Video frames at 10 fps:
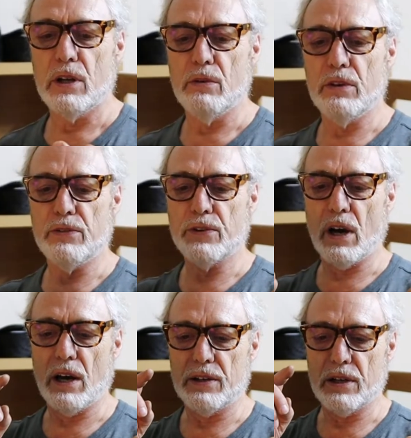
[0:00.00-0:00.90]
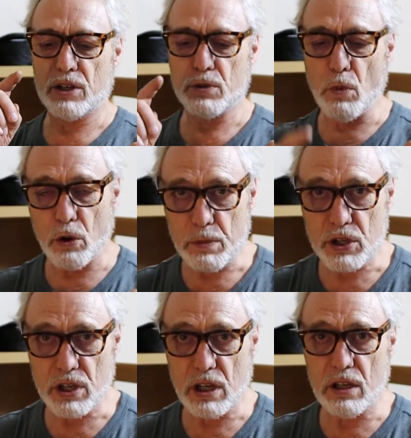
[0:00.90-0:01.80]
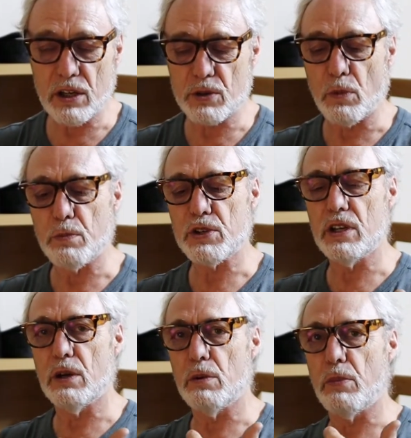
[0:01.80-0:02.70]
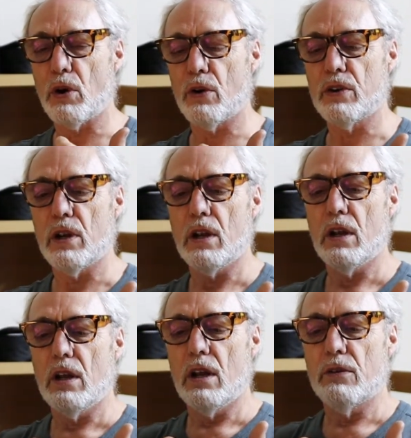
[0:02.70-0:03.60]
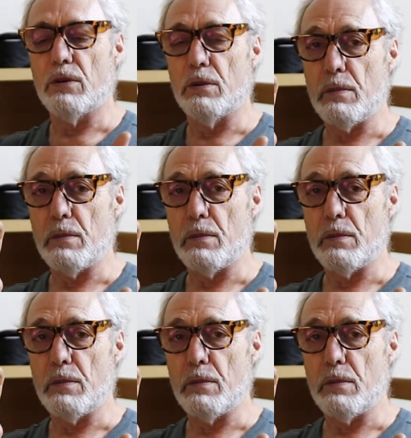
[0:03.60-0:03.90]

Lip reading: We've got a smoke machine that we borrowed from the